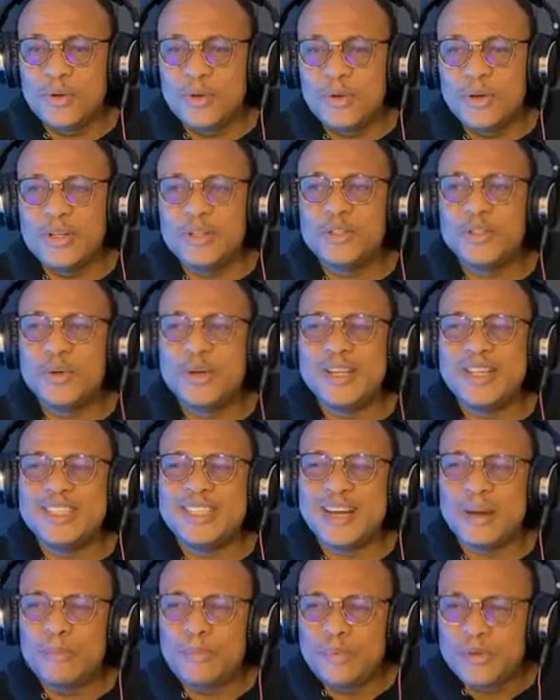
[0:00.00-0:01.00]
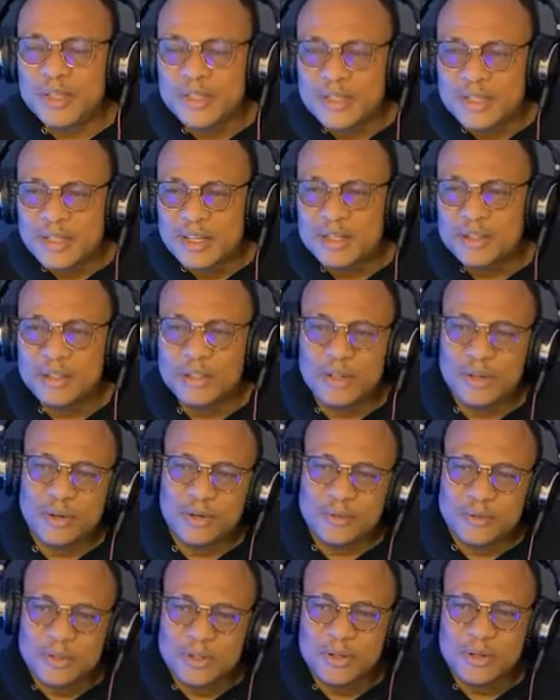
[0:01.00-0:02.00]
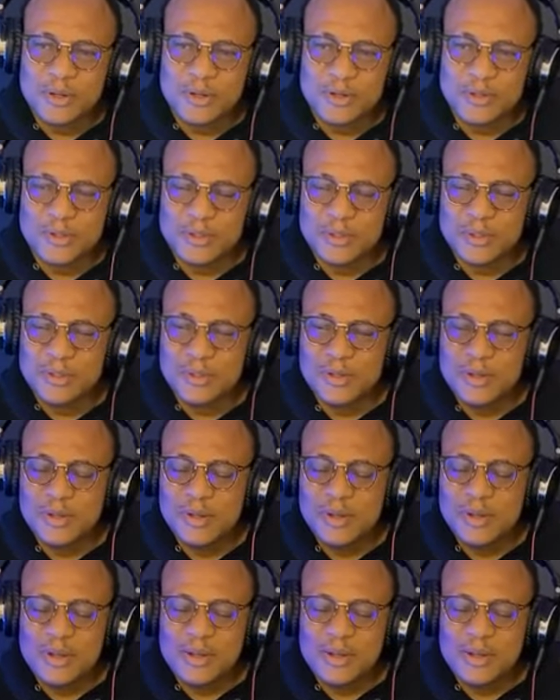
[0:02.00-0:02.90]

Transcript: you go into interpretation of tongues.